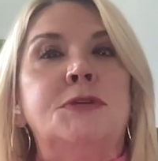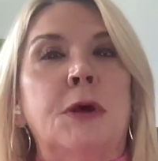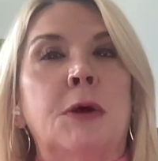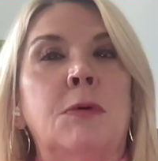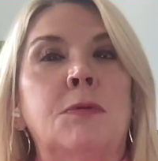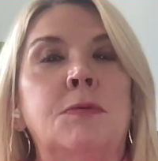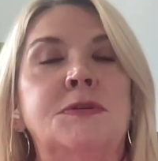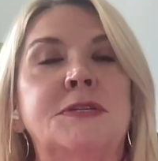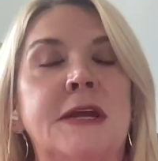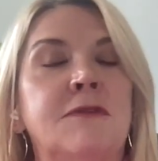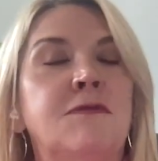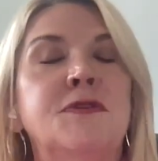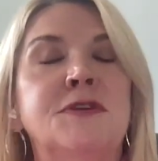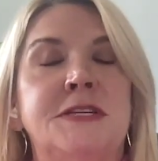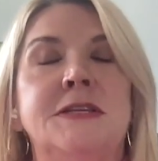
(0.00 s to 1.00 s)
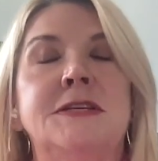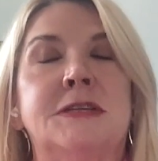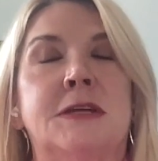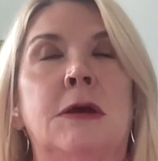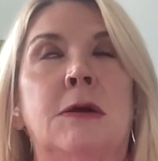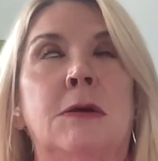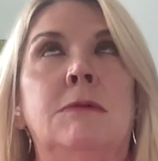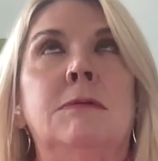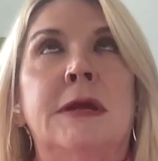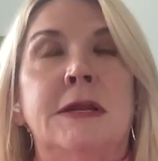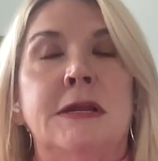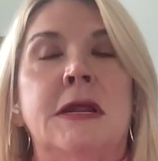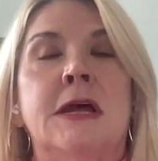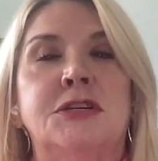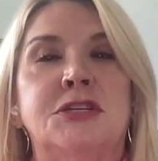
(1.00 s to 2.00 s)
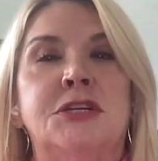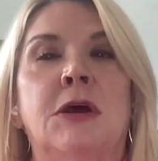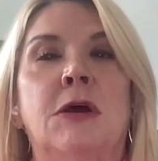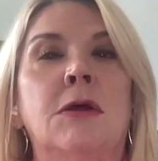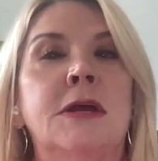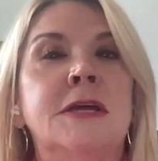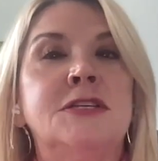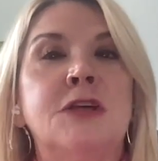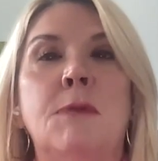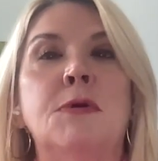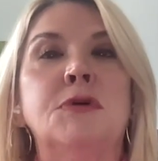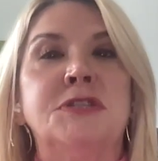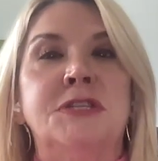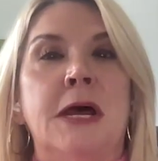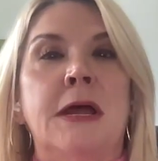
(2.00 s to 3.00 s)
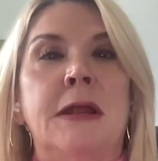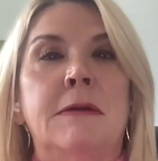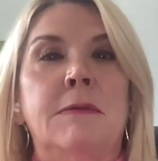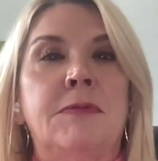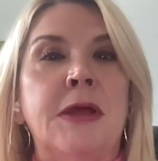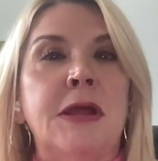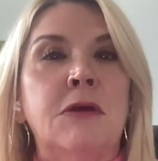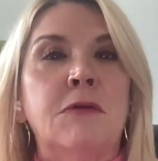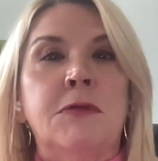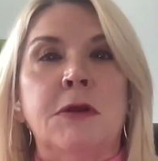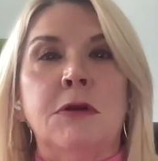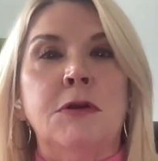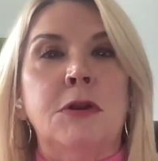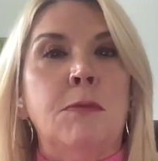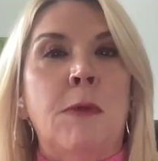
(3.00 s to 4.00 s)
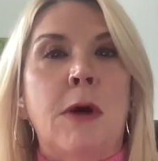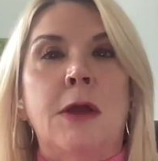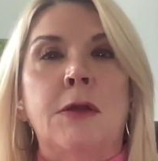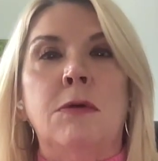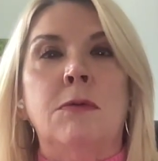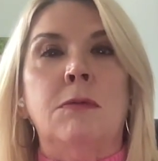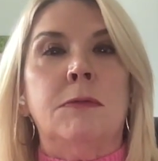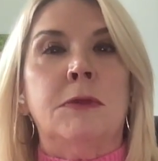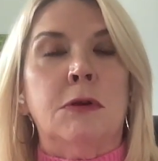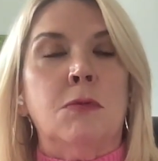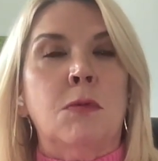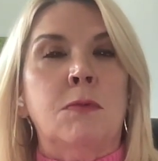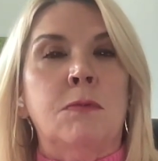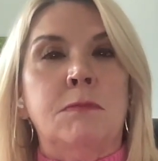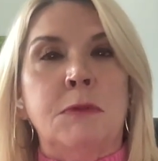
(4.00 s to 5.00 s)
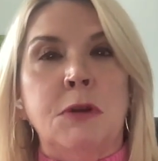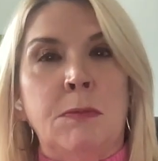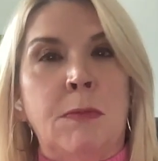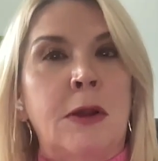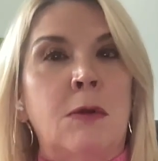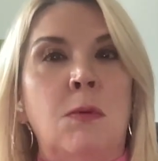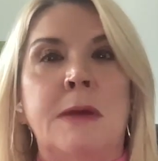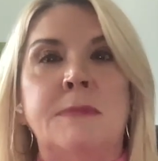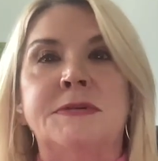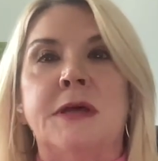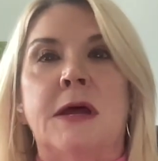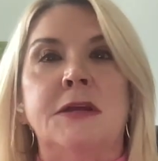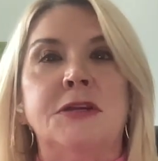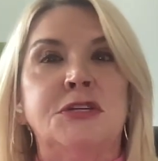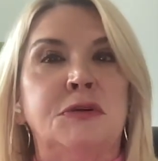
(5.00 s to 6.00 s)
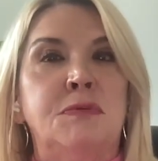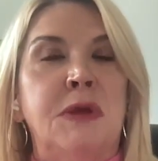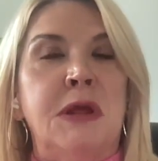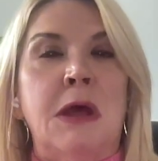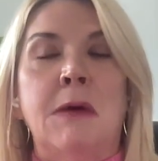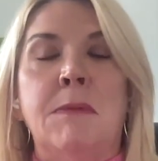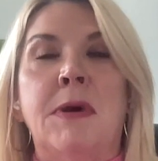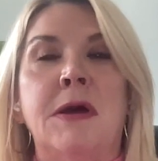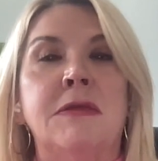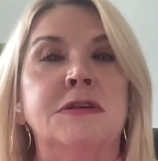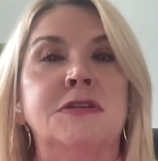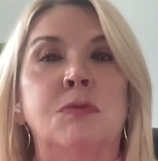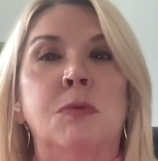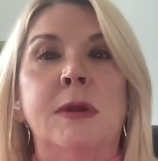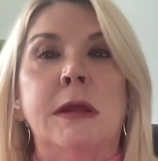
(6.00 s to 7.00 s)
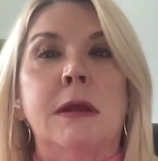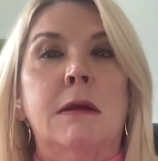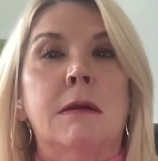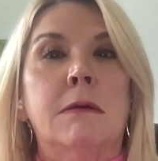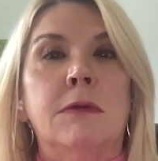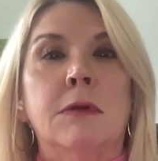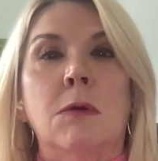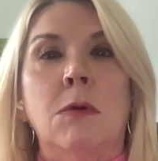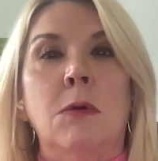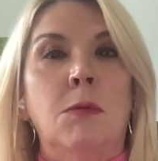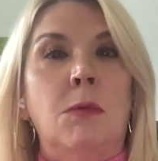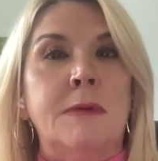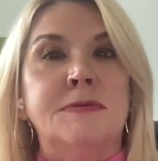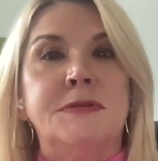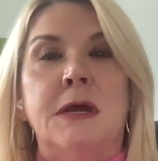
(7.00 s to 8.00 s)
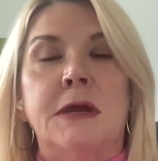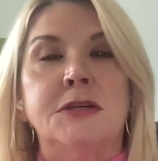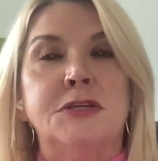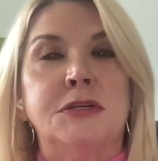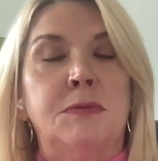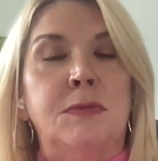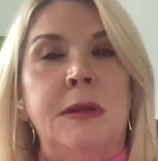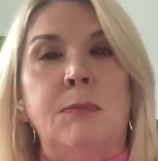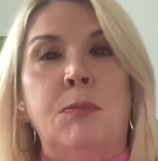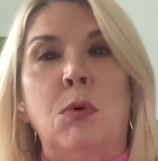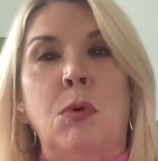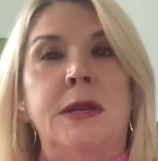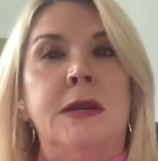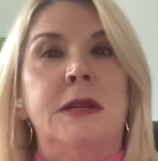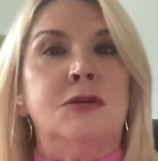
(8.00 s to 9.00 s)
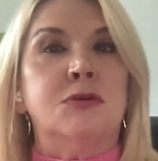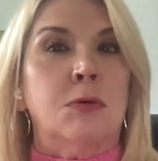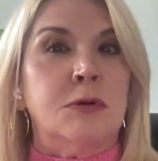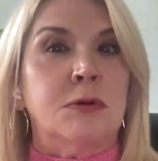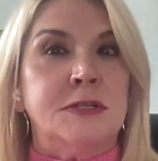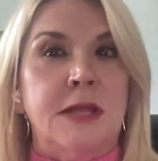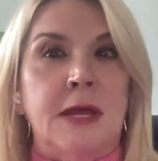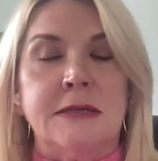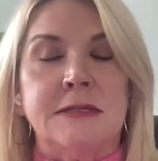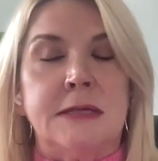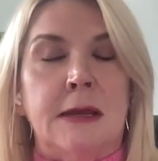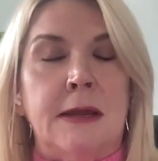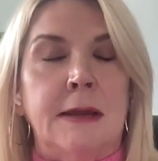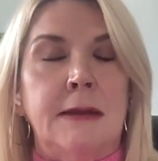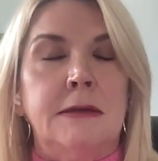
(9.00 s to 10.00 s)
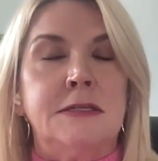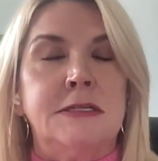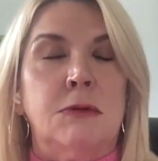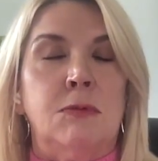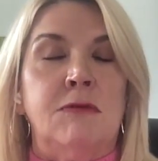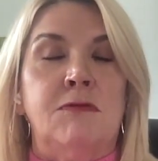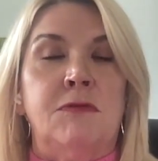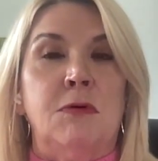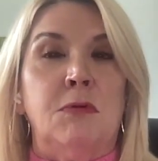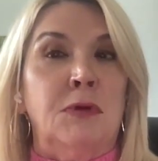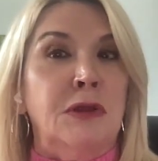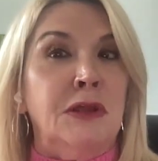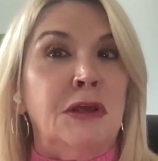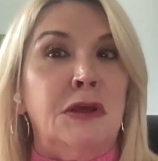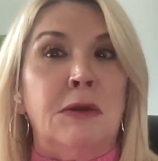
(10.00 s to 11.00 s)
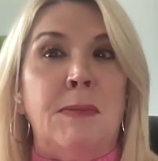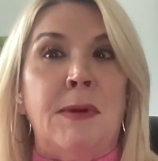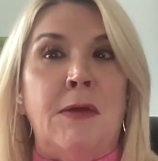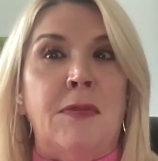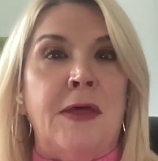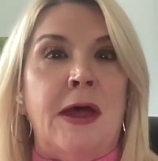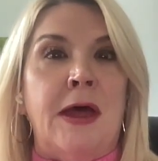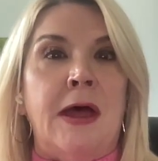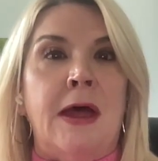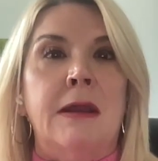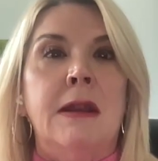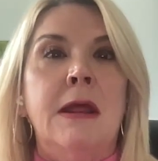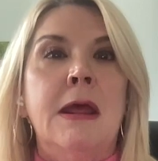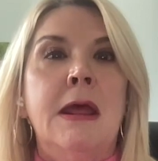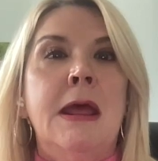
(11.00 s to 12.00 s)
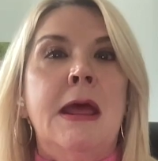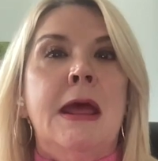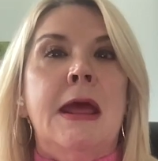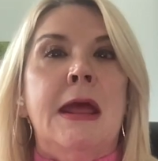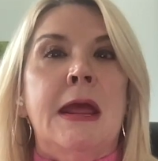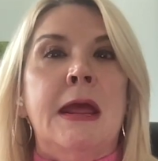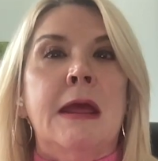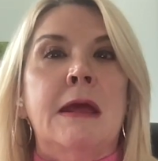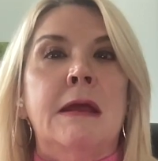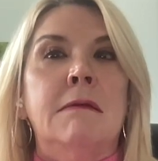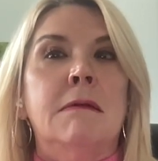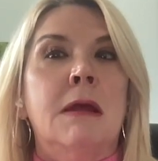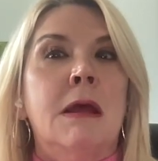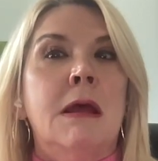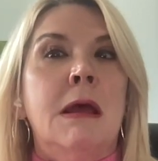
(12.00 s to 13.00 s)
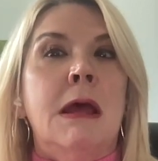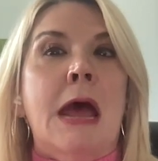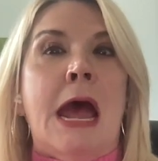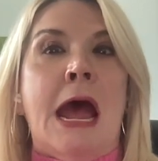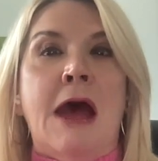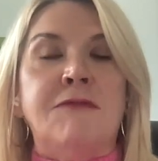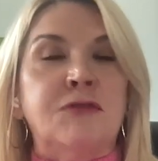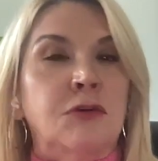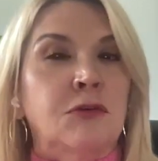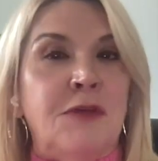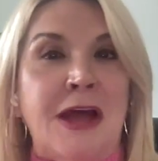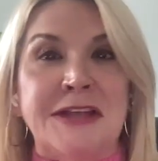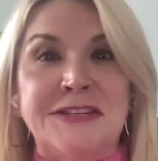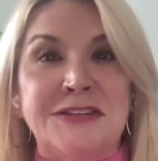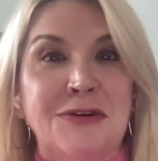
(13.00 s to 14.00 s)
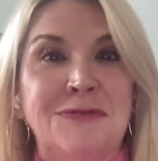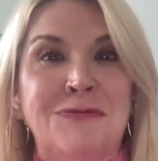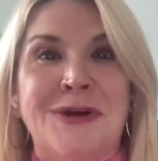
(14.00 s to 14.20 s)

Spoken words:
so San Francisco, in a nutshell, is almost done. Their new model website should be up by this week. Their old website should be pointing towards that site. So we feel really good about that. And after that's